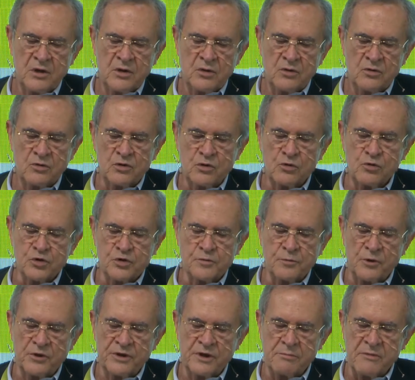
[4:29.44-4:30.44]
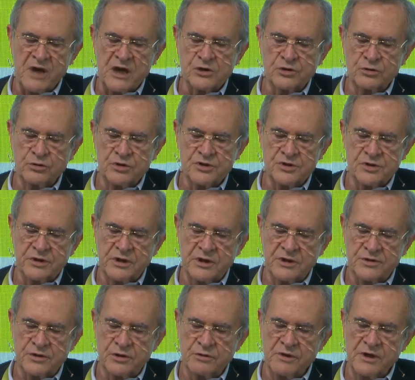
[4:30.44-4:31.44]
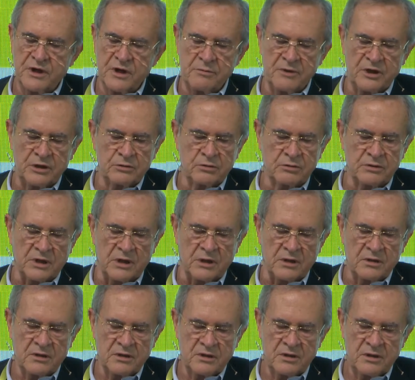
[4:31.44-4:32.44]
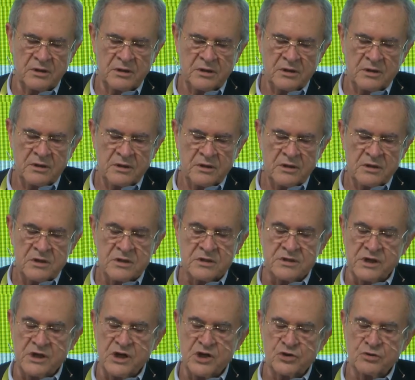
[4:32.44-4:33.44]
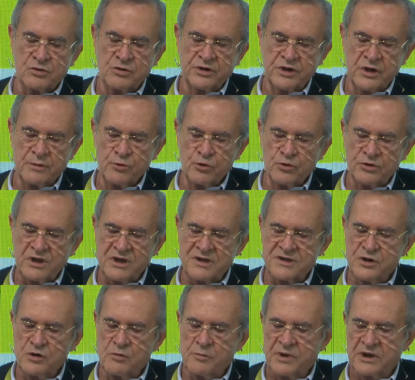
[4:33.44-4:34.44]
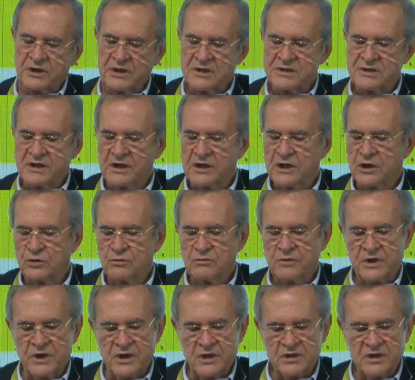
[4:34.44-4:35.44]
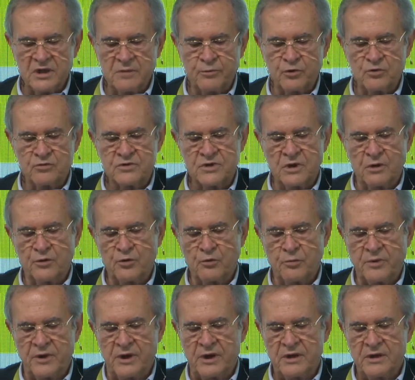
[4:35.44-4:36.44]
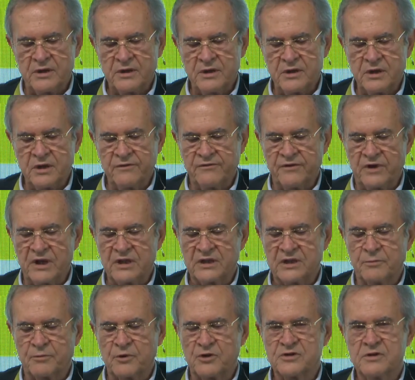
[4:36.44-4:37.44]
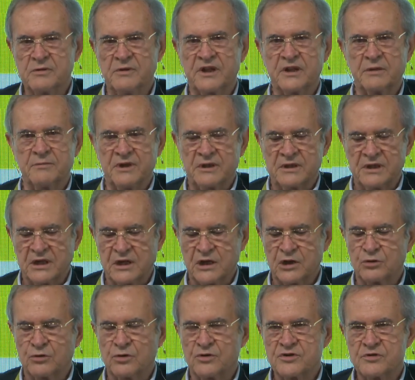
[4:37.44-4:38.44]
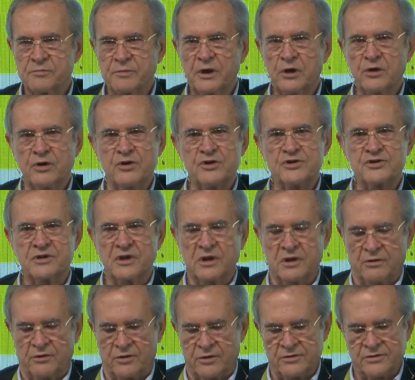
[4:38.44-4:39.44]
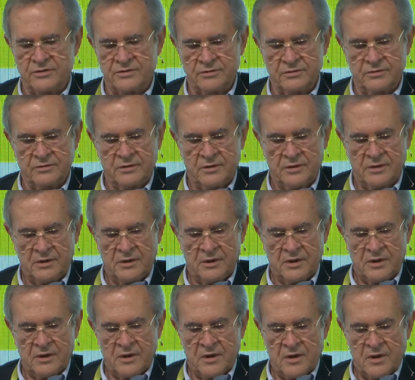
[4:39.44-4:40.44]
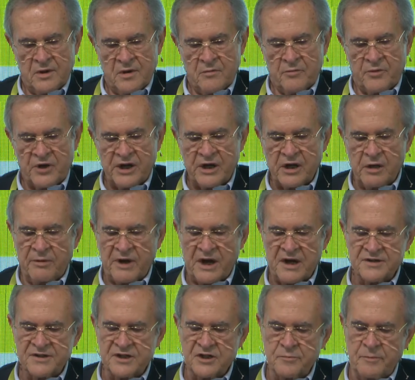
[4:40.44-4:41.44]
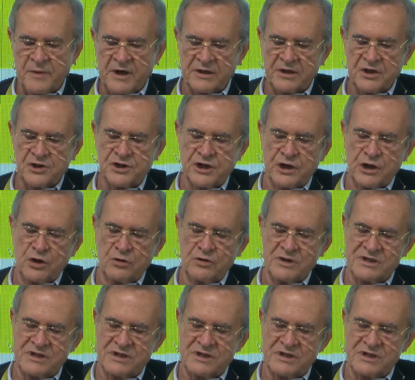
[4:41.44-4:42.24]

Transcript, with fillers: and contributing to the uh, two-thirds of annual growth of agri European agriculture. Without it, one-fifth of the agricultural produce would, be, would have been lost.